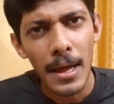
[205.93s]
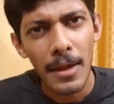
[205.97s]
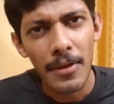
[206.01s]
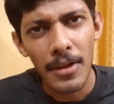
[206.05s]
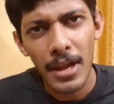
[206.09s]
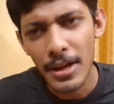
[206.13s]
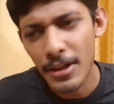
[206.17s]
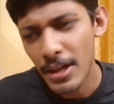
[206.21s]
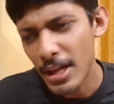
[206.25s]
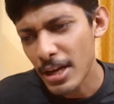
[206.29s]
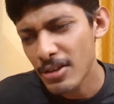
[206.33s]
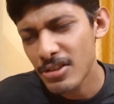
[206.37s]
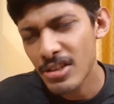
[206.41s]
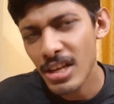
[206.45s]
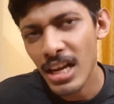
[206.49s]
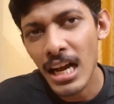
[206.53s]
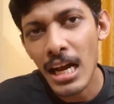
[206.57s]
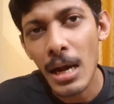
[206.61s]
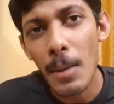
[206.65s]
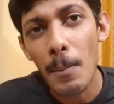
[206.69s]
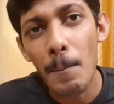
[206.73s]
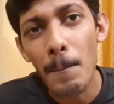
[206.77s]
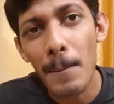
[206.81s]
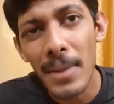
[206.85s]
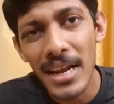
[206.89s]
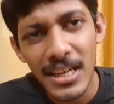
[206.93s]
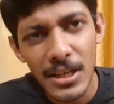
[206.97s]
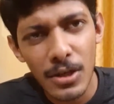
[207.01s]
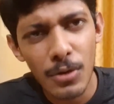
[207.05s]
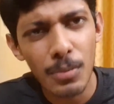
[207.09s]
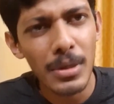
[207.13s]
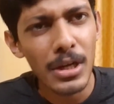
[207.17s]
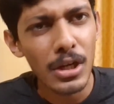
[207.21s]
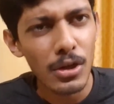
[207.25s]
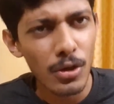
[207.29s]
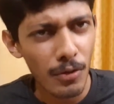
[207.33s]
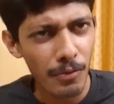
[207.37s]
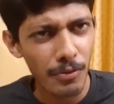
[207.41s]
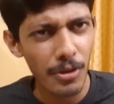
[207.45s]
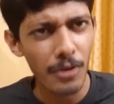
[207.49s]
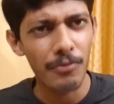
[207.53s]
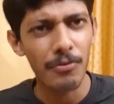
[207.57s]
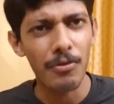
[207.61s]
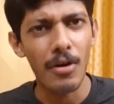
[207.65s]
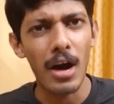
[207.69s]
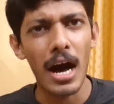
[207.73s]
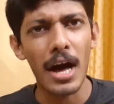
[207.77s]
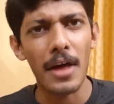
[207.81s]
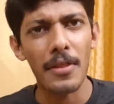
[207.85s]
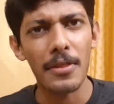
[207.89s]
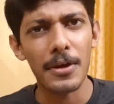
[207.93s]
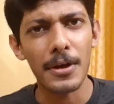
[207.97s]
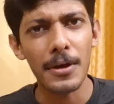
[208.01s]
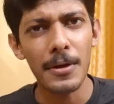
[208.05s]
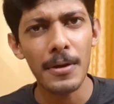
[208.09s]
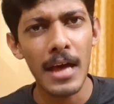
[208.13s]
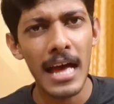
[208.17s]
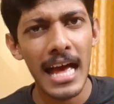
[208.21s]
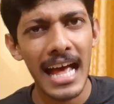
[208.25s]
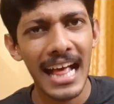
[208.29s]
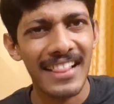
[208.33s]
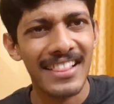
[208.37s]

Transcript: that there is a commitment of the father